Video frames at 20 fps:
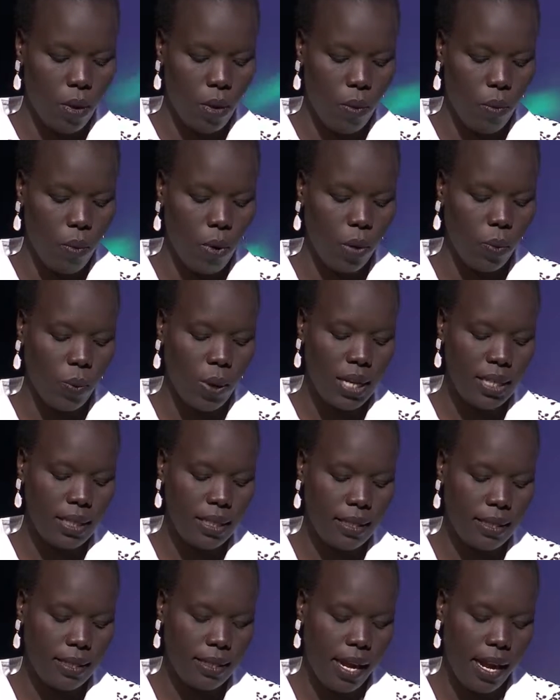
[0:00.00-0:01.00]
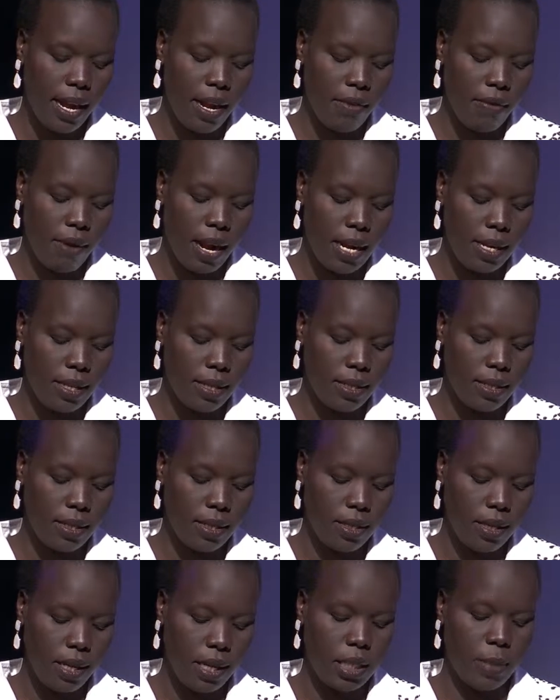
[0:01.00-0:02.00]
What Wassan Shai
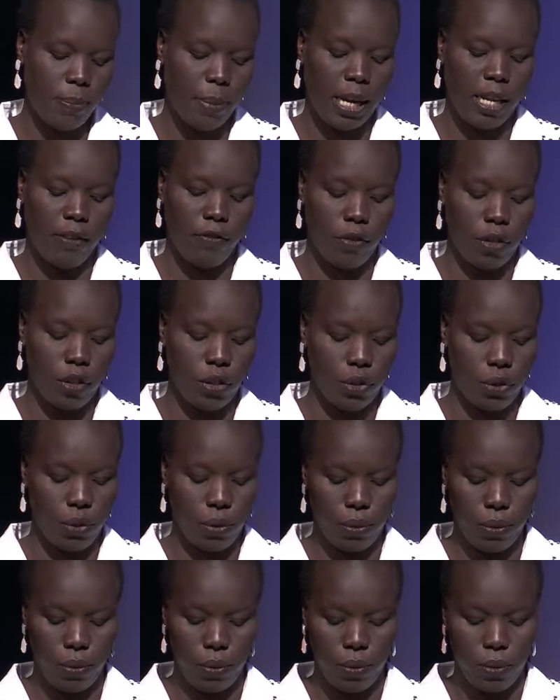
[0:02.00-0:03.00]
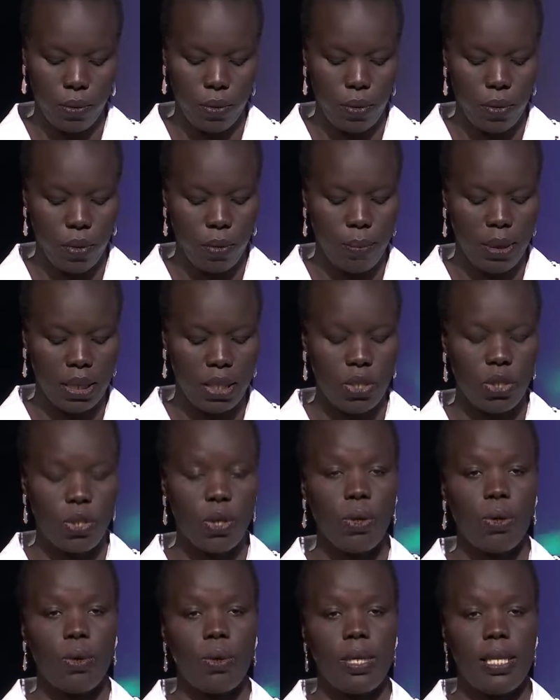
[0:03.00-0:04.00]
writes is painfully true, but
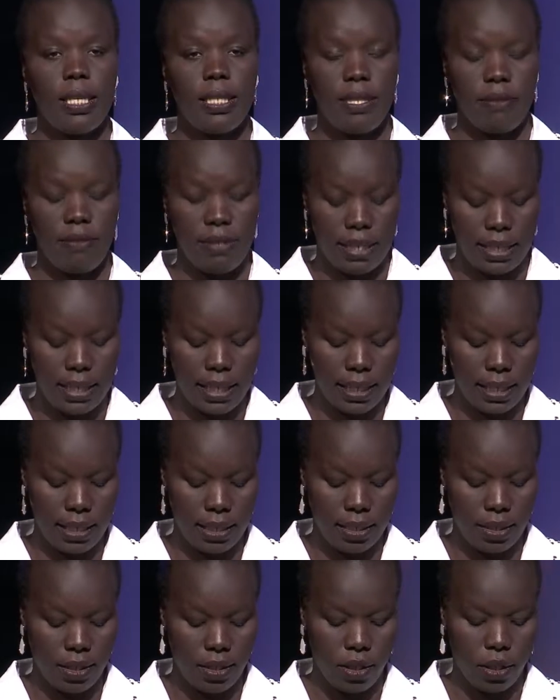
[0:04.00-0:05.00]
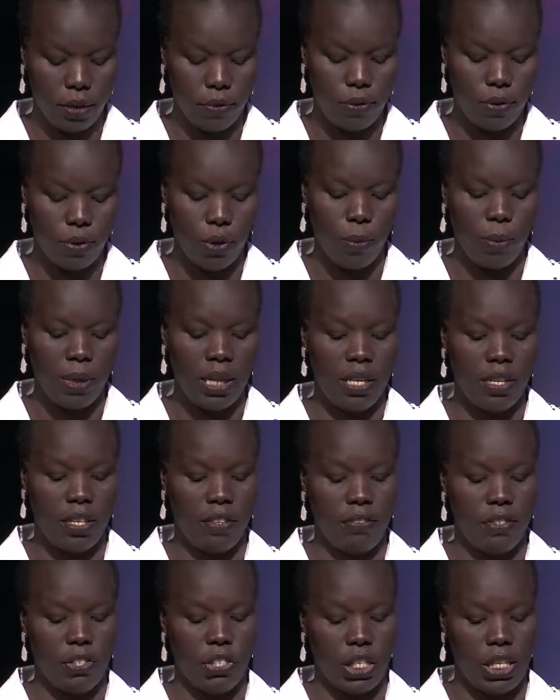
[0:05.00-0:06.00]
so is the resilience of so many
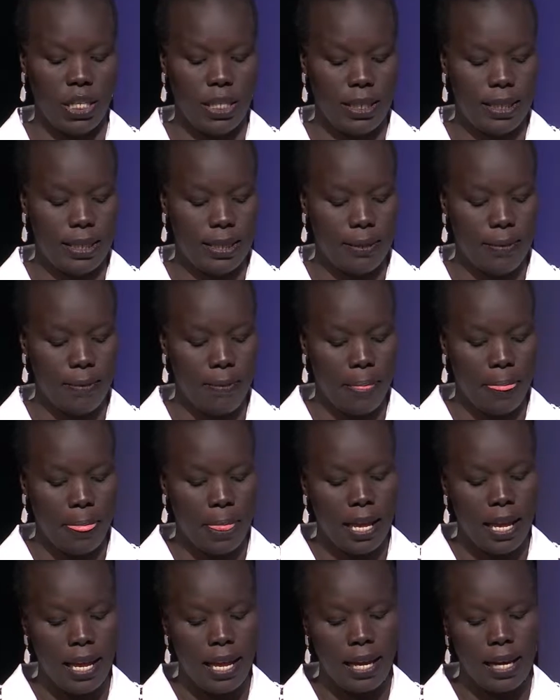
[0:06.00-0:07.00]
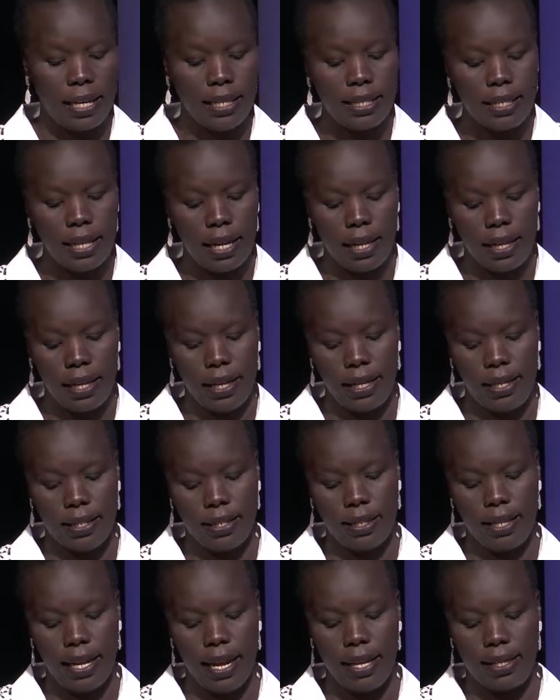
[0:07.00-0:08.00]
refugees. And I stand here
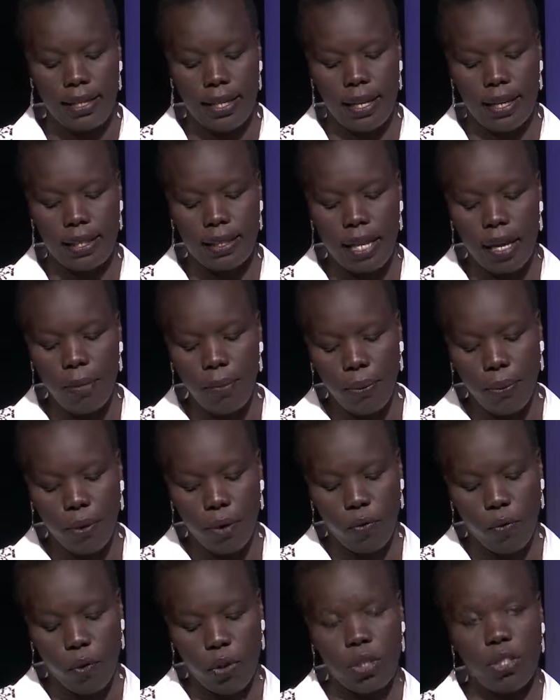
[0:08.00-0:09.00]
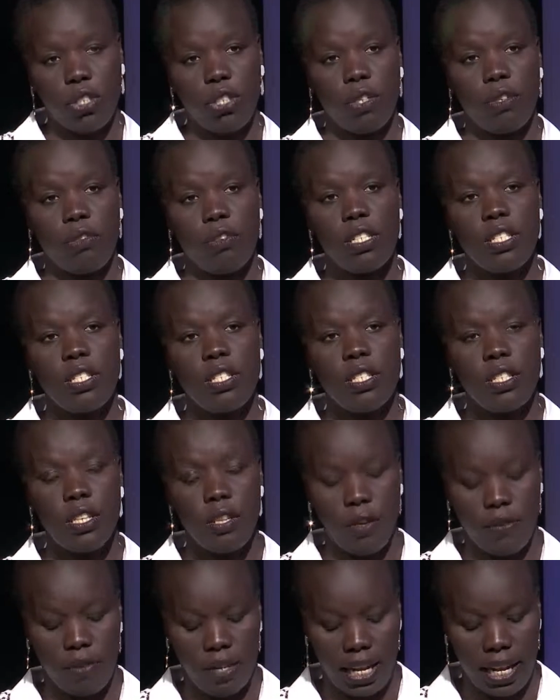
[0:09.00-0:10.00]
today as an example of what the generosity
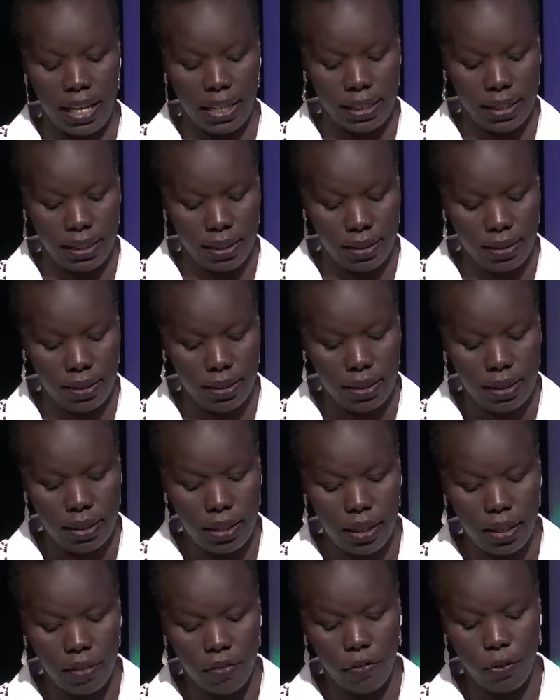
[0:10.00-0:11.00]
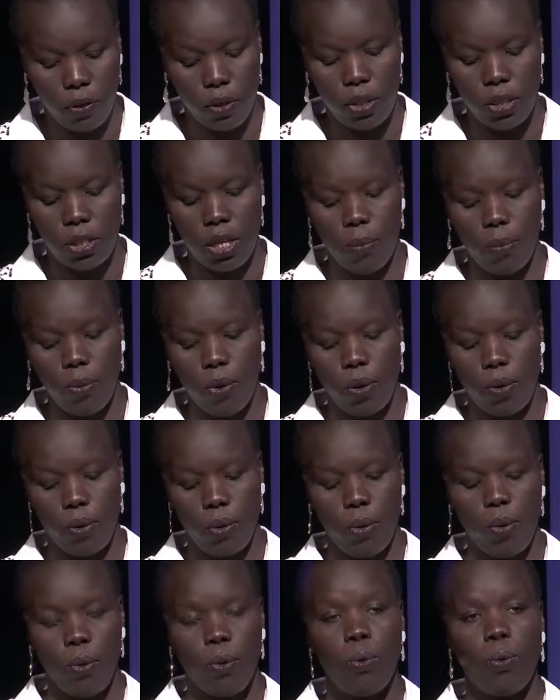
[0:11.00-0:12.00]
of a nation can afford someone
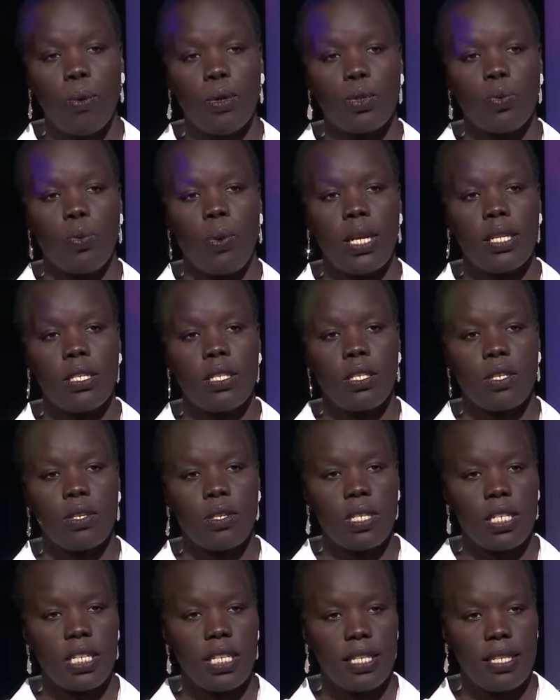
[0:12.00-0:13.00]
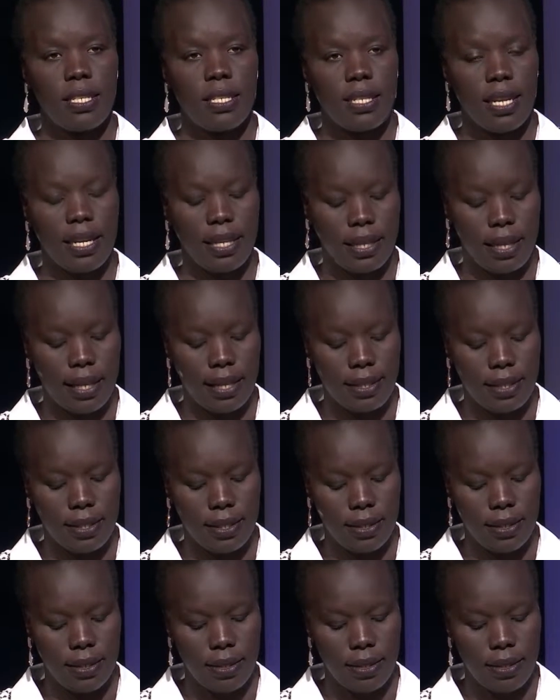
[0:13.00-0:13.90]
who was once considered stateless.